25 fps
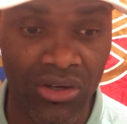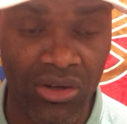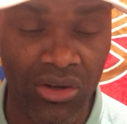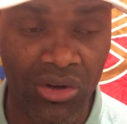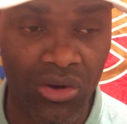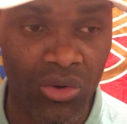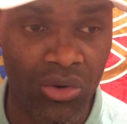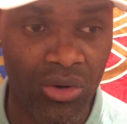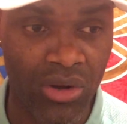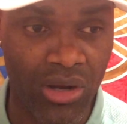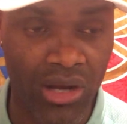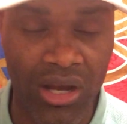
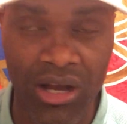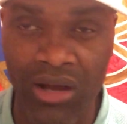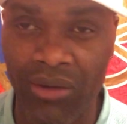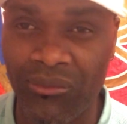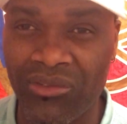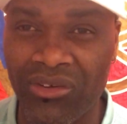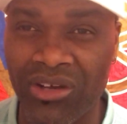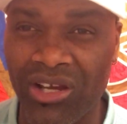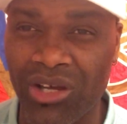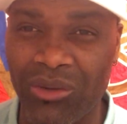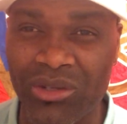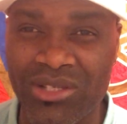
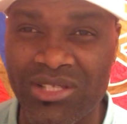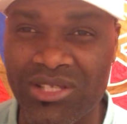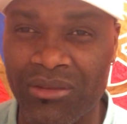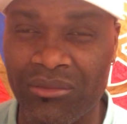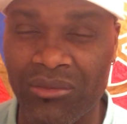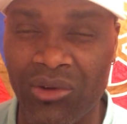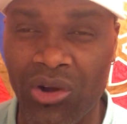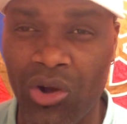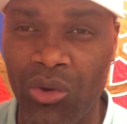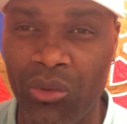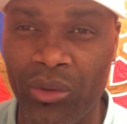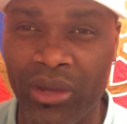forgot what's his
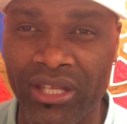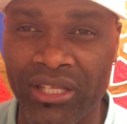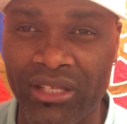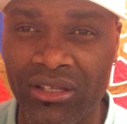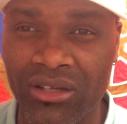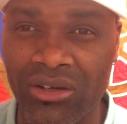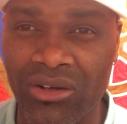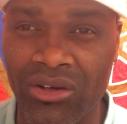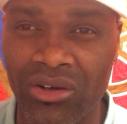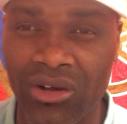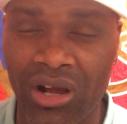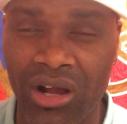name,
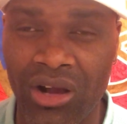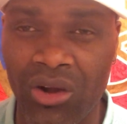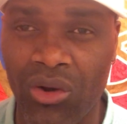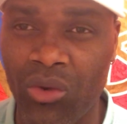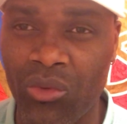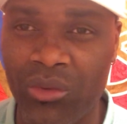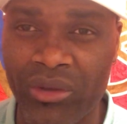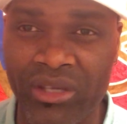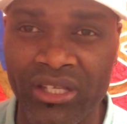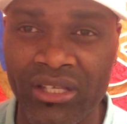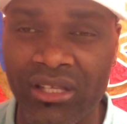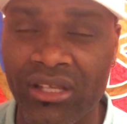
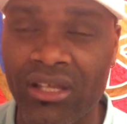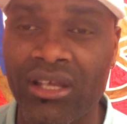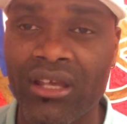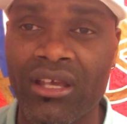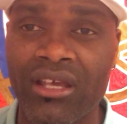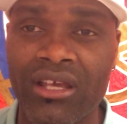Owe,